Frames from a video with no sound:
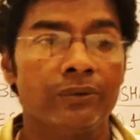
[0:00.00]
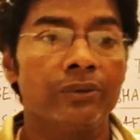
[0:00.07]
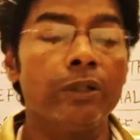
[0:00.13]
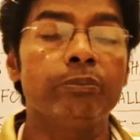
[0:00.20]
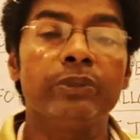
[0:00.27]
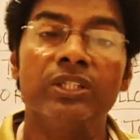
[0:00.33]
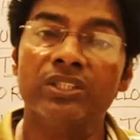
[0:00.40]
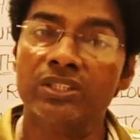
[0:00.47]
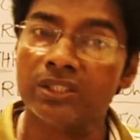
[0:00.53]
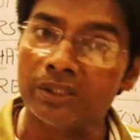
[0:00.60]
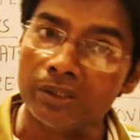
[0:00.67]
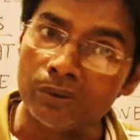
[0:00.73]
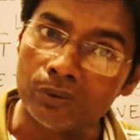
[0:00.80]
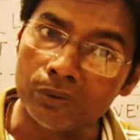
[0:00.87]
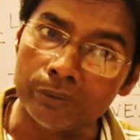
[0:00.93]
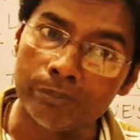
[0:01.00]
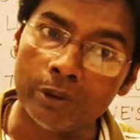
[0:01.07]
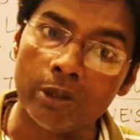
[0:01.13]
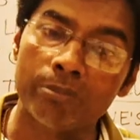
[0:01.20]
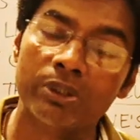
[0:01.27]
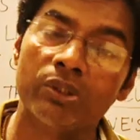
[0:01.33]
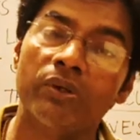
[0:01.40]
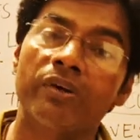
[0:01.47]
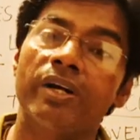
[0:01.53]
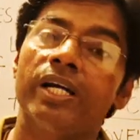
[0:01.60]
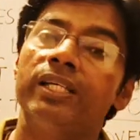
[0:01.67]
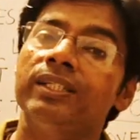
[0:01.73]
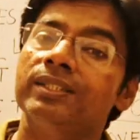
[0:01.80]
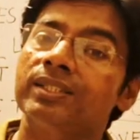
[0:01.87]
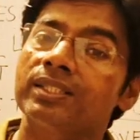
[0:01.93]
the person who
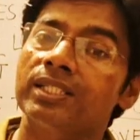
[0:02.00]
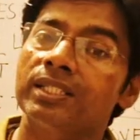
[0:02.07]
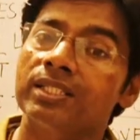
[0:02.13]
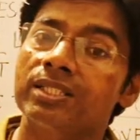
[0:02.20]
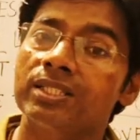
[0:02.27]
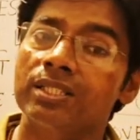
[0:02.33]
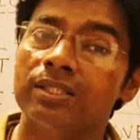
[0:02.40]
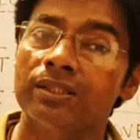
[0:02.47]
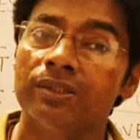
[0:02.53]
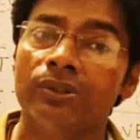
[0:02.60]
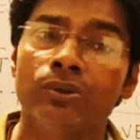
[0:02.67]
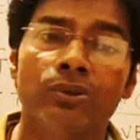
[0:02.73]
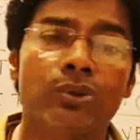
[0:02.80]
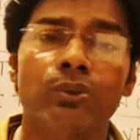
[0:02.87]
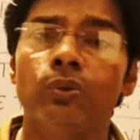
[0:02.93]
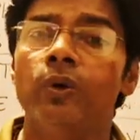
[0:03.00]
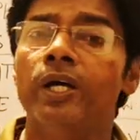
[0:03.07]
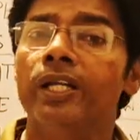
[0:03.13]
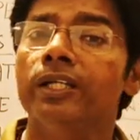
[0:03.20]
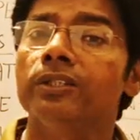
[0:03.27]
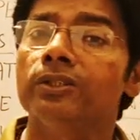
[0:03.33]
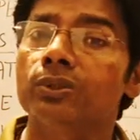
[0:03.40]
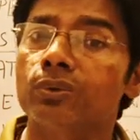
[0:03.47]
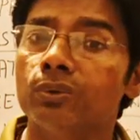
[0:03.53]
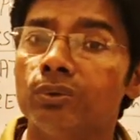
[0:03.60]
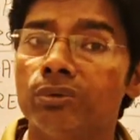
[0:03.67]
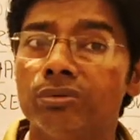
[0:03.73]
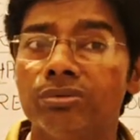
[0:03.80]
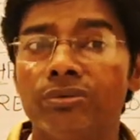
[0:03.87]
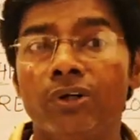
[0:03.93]
popularized it, so on and
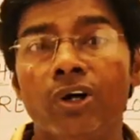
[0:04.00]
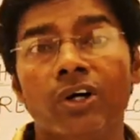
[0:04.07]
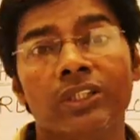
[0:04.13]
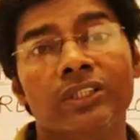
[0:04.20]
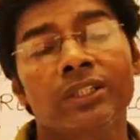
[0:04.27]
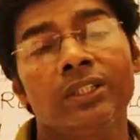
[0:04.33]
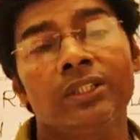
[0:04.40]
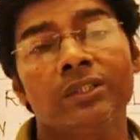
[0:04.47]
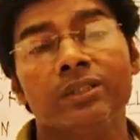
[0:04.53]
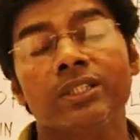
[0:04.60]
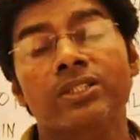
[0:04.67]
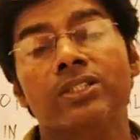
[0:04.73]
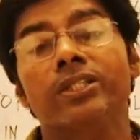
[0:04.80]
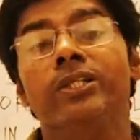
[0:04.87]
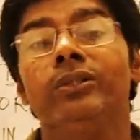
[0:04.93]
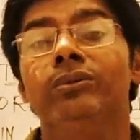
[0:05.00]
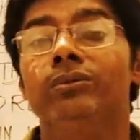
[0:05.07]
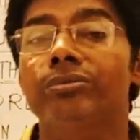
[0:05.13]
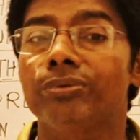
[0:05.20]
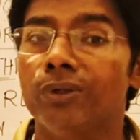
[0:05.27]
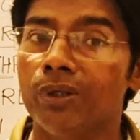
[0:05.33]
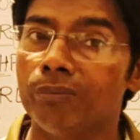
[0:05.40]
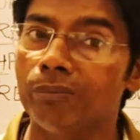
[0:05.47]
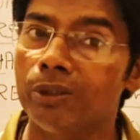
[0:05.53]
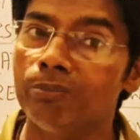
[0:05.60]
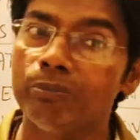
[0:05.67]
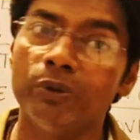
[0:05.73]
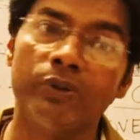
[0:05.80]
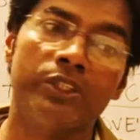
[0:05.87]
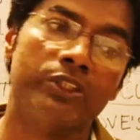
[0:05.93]
so forth, this new form
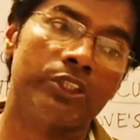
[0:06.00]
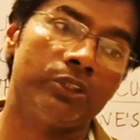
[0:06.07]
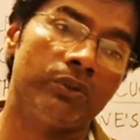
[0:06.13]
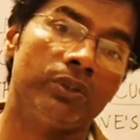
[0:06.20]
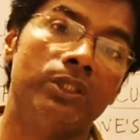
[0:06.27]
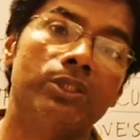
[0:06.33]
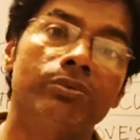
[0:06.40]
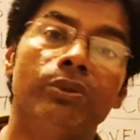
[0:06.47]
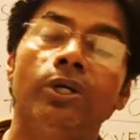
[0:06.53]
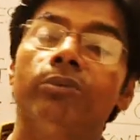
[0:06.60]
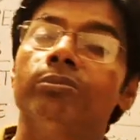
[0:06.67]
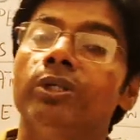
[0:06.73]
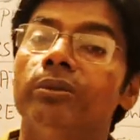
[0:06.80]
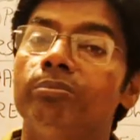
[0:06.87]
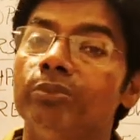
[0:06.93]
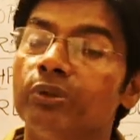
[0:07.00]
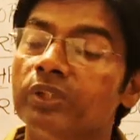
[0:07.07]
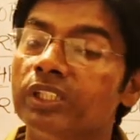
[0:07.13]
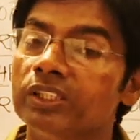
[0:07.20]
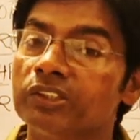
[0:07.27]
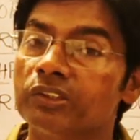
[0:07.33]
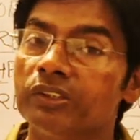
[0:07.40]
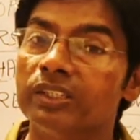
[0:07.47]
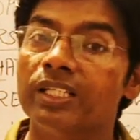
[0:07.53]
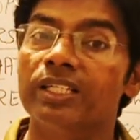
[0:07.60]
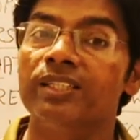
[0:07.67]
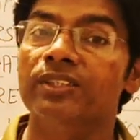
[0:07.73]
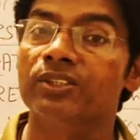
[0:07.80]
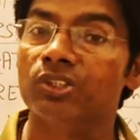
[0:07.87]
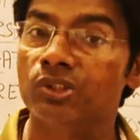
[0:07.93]
of poetry or this form of poetry
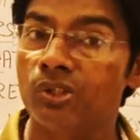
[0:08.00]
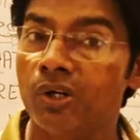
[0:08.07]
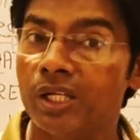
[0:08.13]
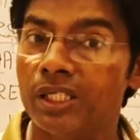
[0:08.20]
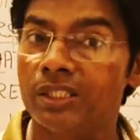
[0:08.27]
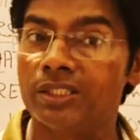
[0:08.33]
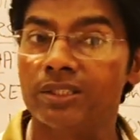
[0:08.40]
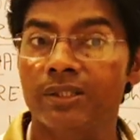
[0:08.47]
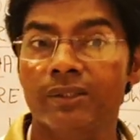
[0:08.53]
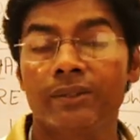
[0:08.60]
that is sonnet,